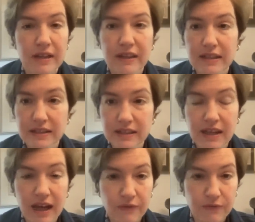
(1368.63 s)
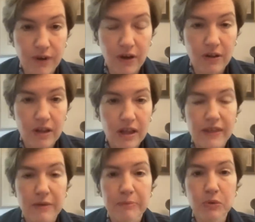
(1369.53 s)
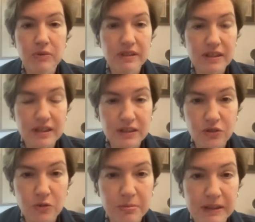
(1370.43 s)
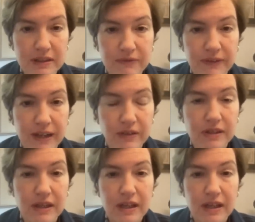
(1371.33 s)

that it did not fall, that Putin's initial plan failed,